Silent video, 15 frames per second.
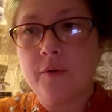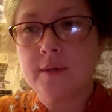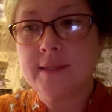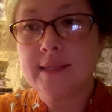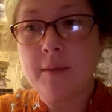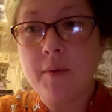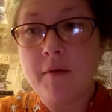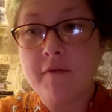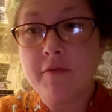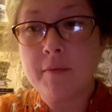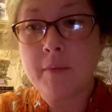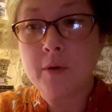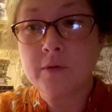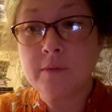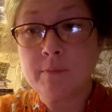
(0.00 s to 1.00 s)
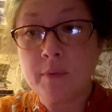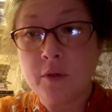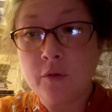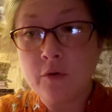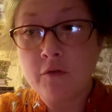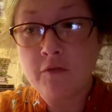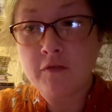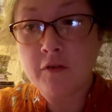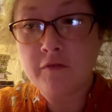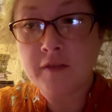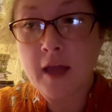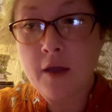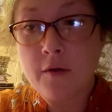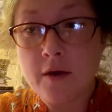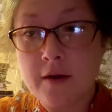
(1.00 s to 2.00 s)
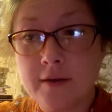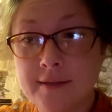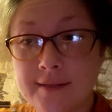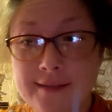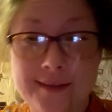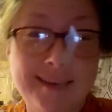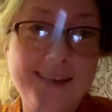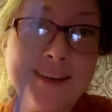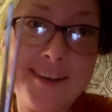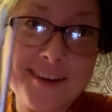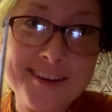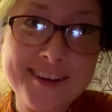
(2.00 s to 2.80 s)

Some of the most beautiful flowers are